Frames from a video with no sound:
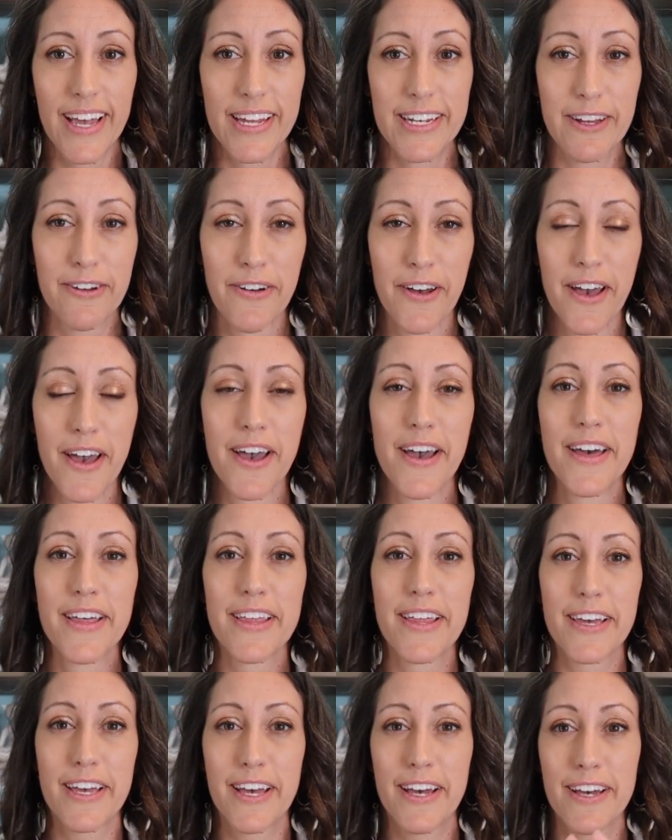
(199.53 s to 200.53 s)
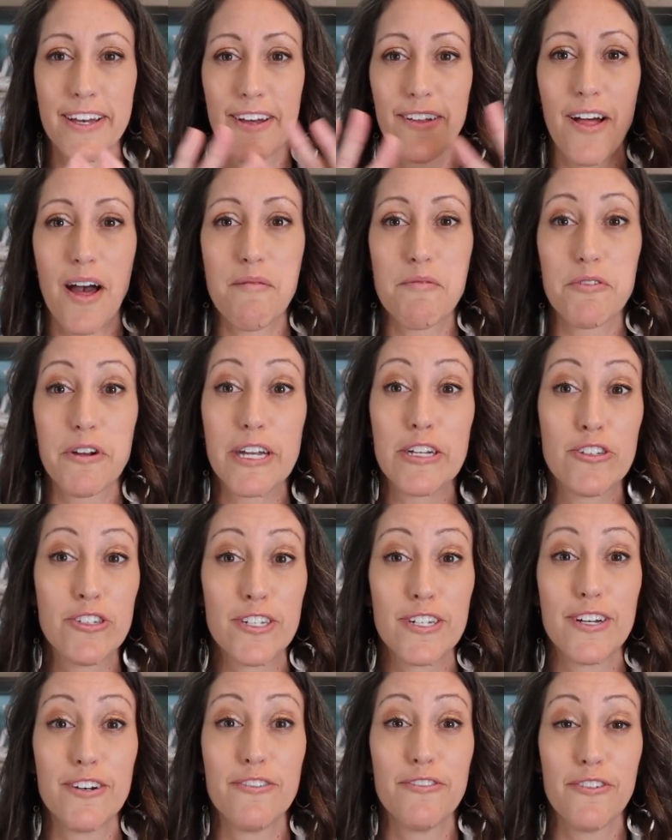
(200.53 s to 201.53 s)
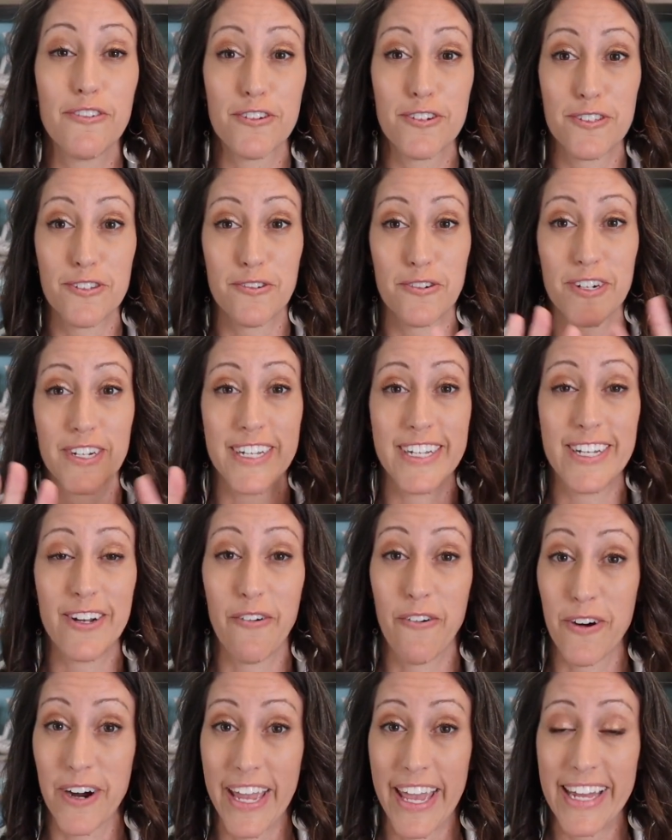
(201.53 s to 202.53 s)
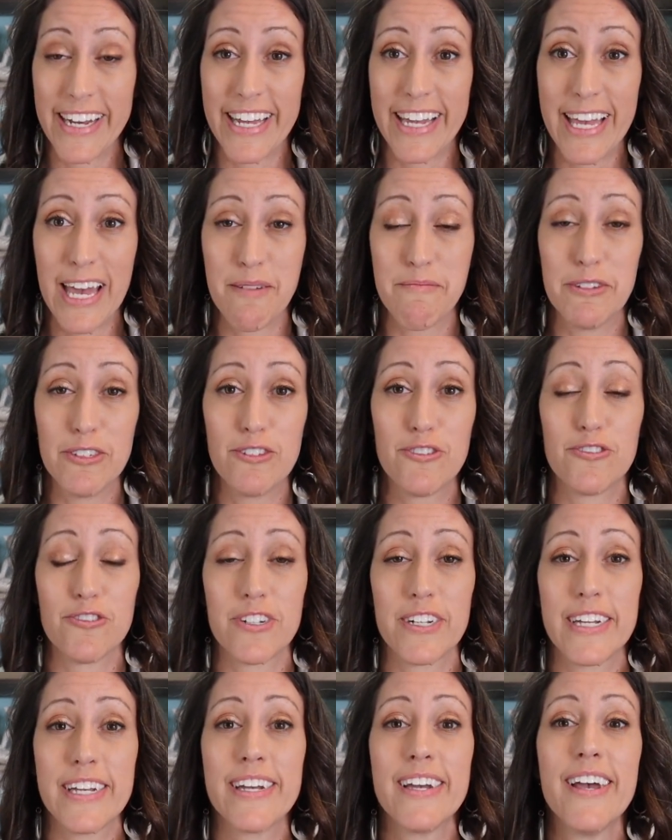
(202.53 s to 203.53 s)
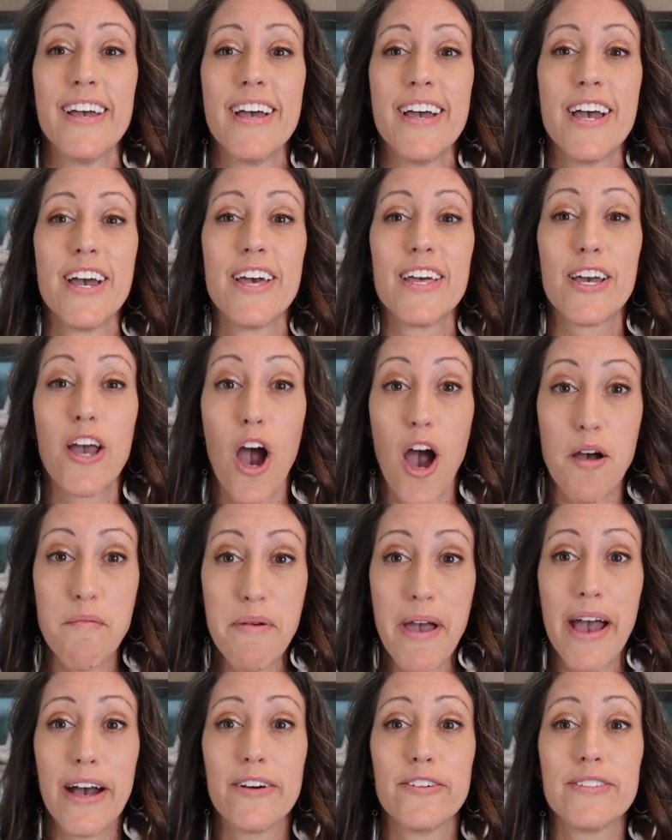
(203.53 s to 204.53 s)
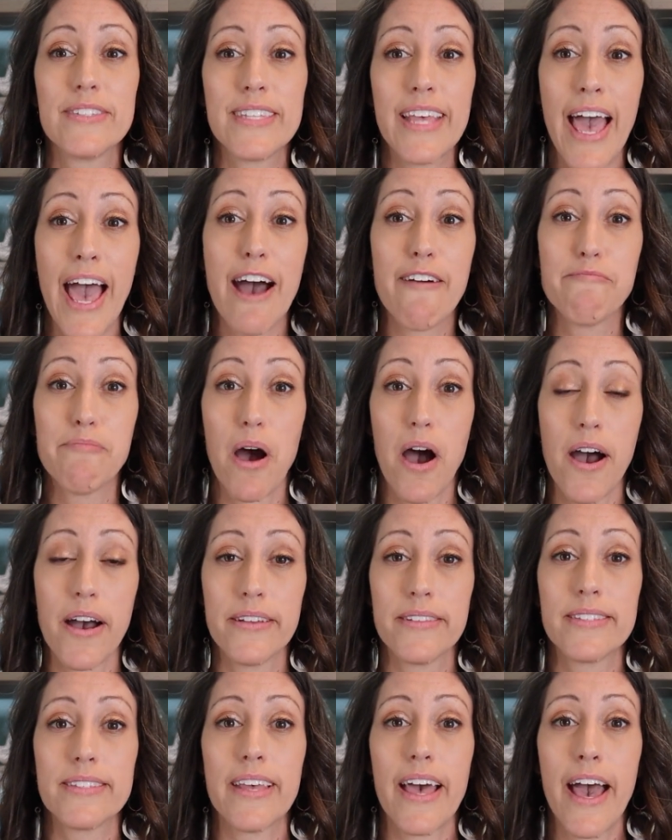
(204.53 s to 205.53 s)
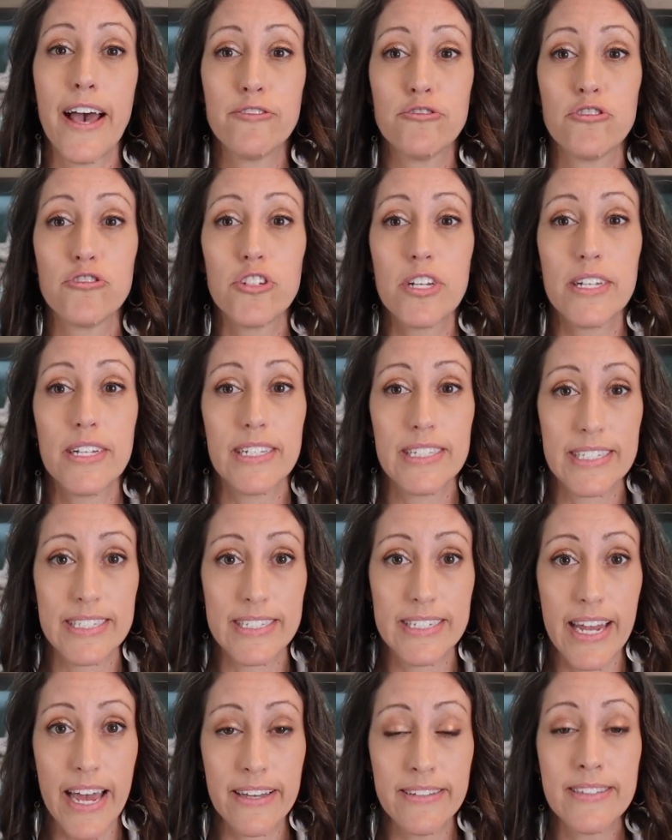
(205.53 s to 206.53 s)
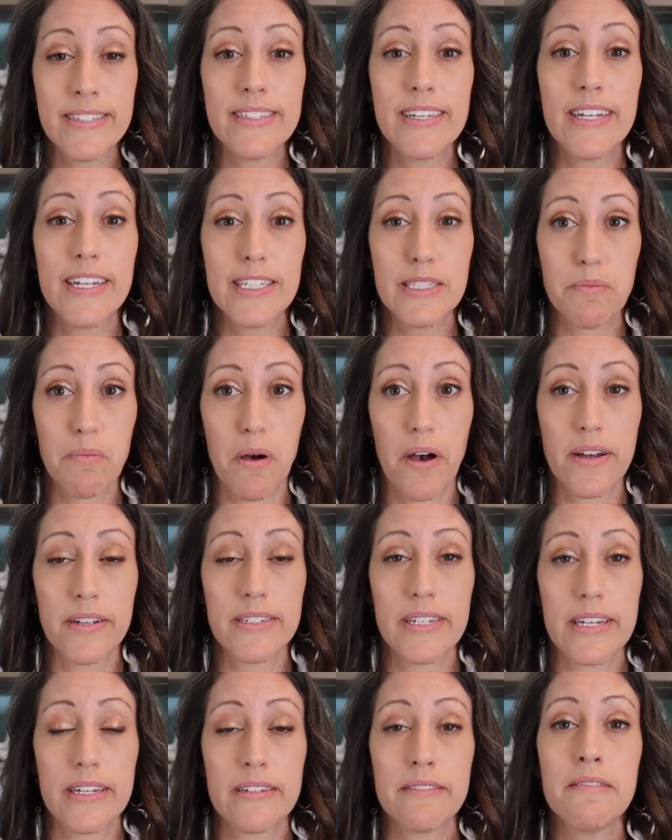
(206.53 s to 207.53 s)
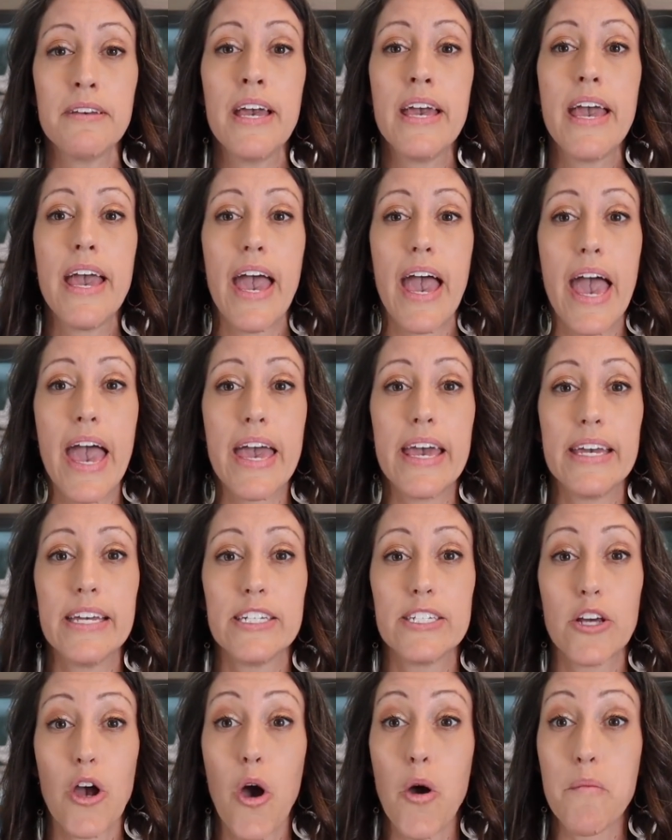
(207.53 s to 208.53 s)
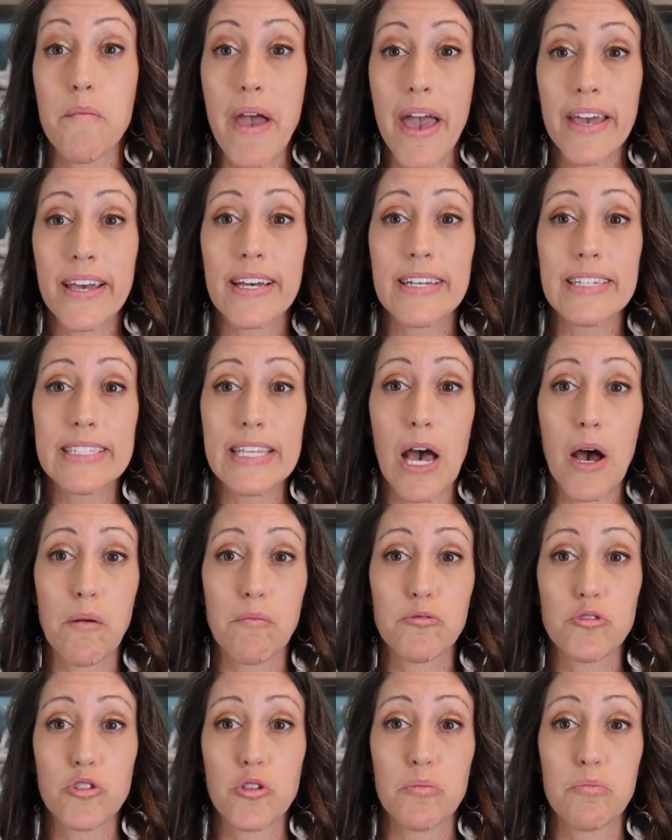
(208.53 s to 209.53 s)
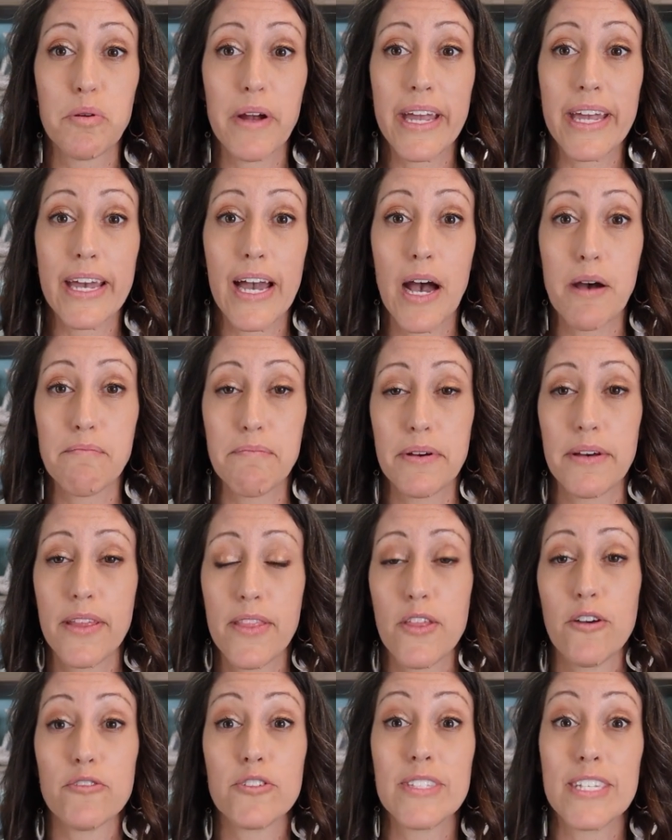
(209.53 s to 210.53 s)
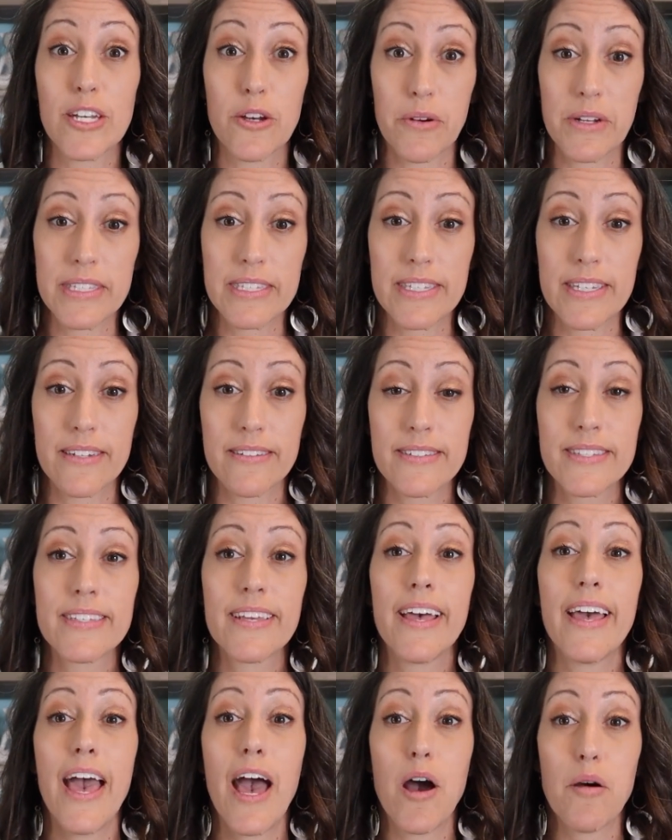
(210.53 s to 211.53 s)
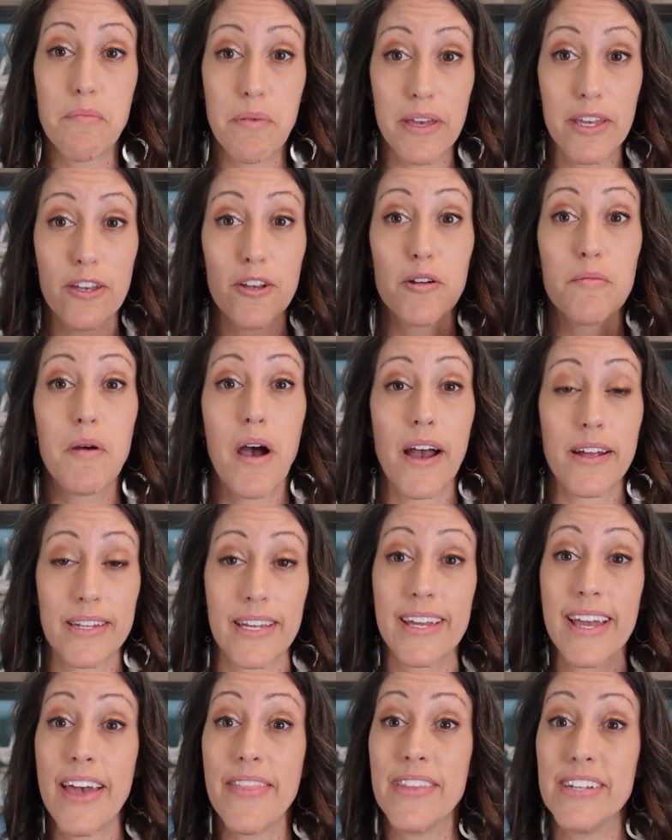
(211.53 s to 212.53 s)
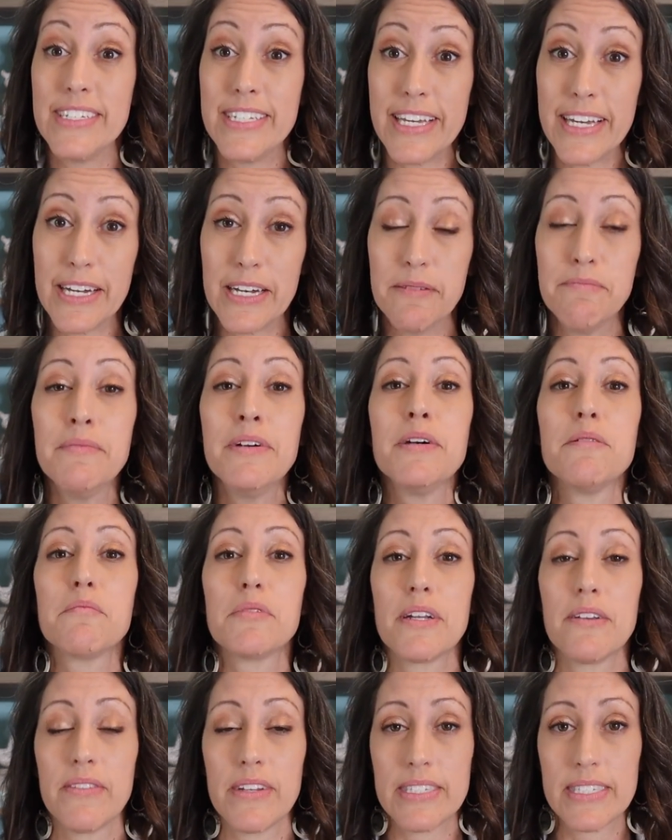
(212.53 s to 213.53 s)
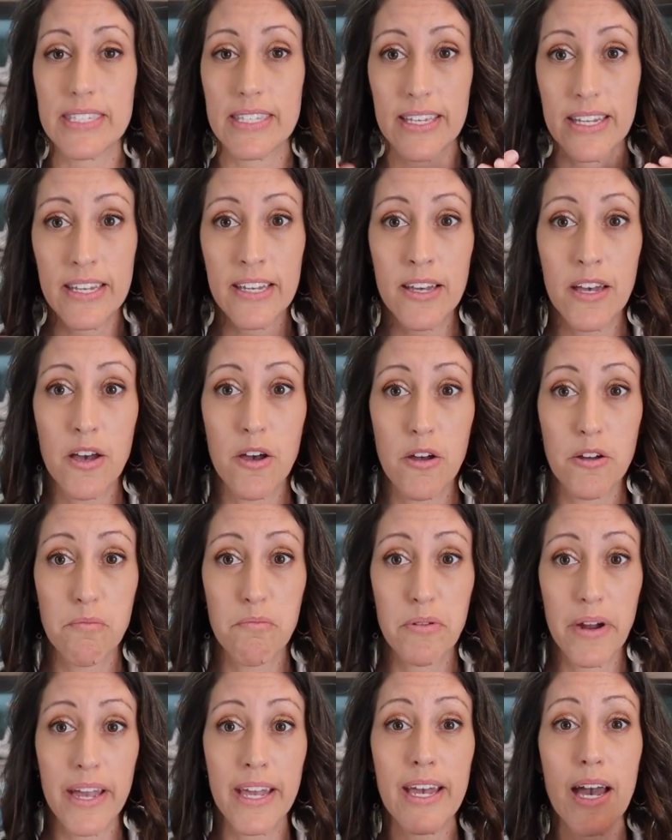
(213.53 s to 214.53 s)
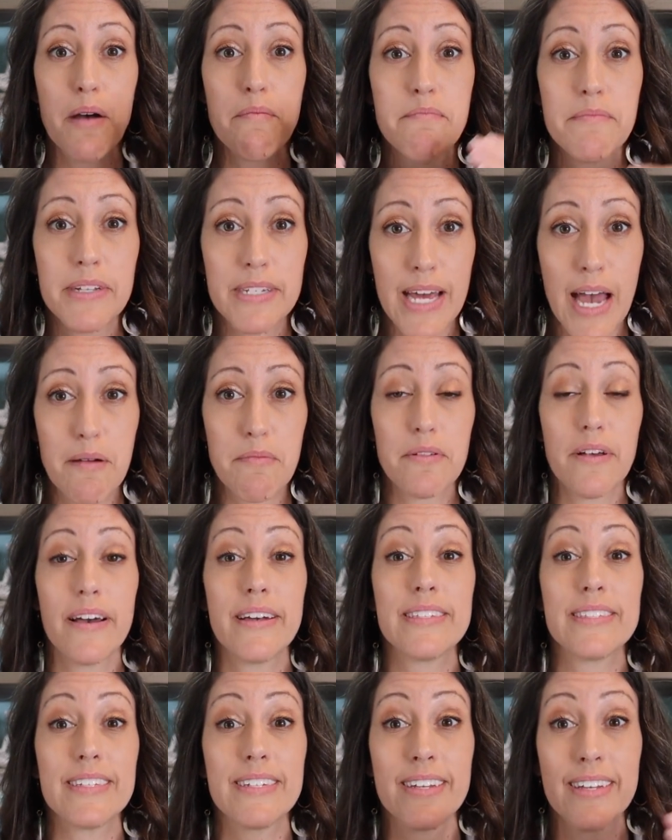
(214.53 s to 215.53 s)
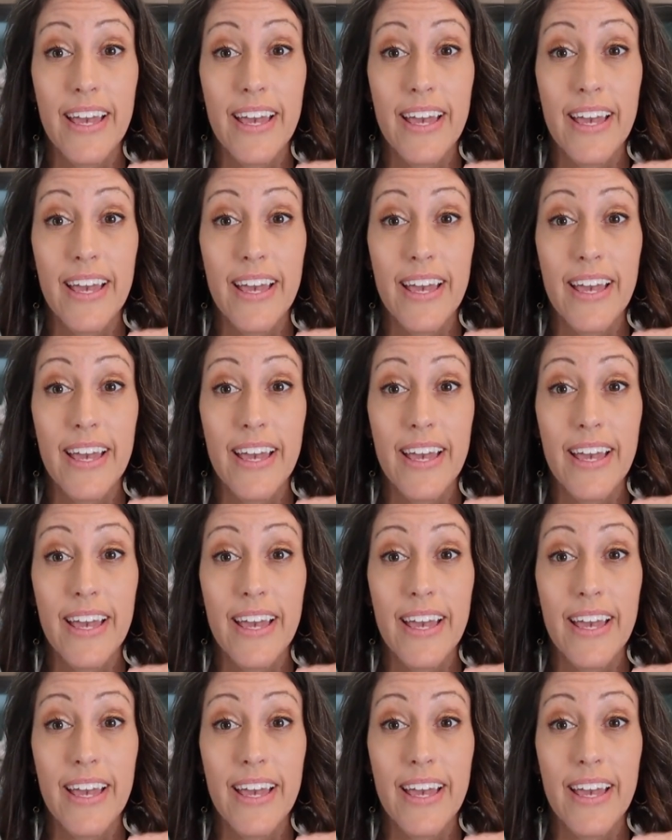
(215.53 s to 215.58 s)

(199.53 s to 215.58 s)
kind of the conglomeration of assorted organic chemistry, compounds have bonds. Estrogen is dense in its bonding, and omegas help to break up those sequences, helping your body and the DIM previously break up, metabolize